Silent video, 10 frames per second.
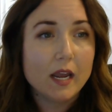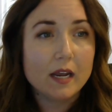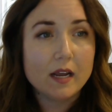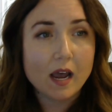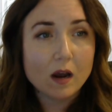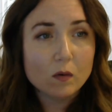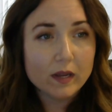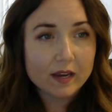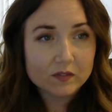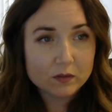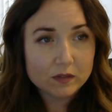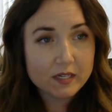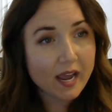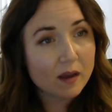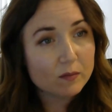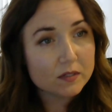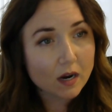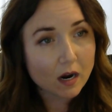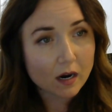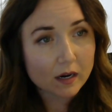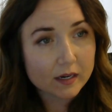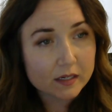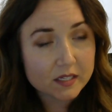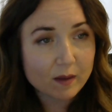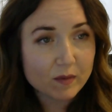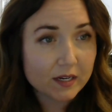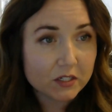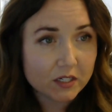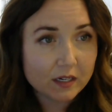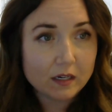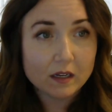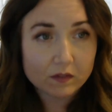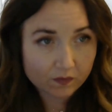and how we have to adapt our examination if,